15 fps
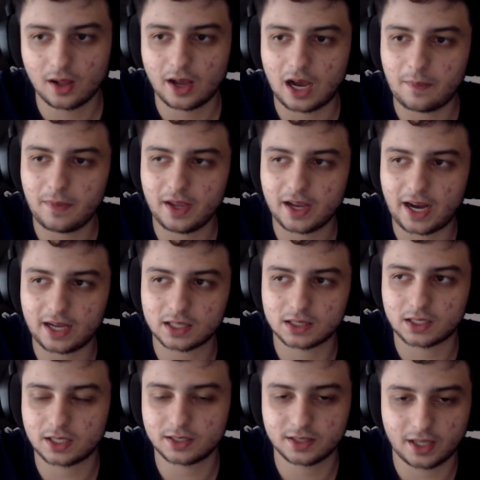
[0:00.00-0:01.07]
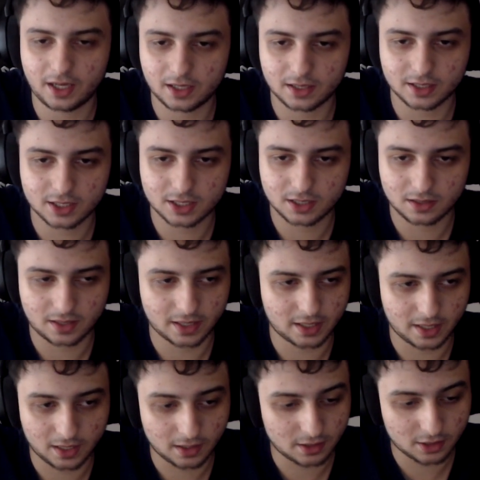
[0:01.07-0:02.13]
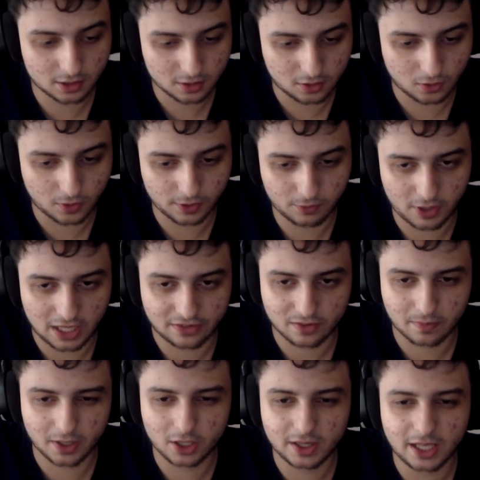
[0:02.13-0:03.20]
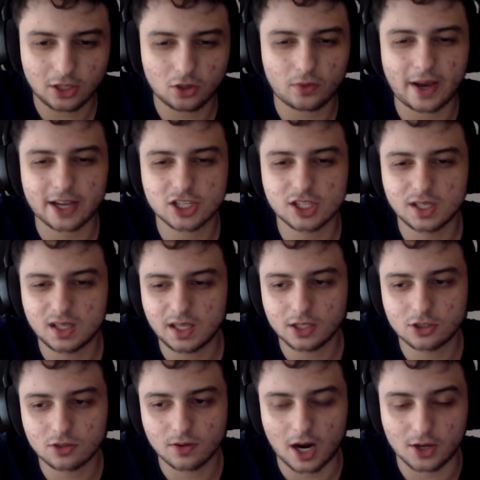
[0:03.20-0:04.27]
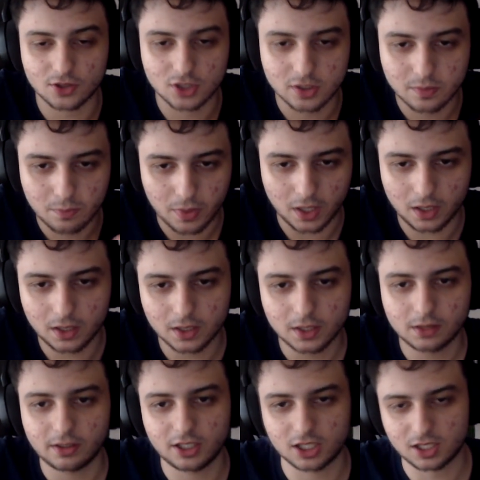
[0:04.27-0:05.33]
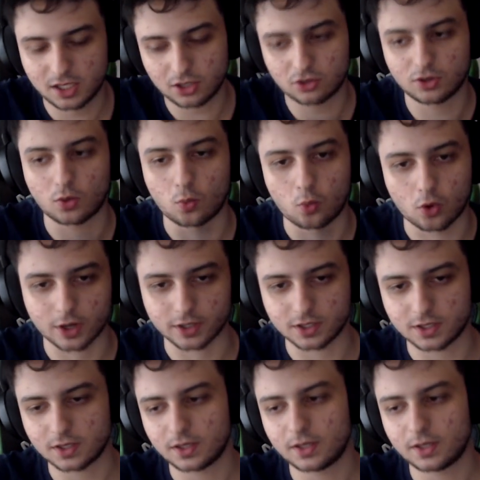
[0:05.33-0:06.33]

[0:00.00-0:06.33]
I mean, I learned English in like English school and whatever, but they don't actually teach you how to speak. They just teach you the words.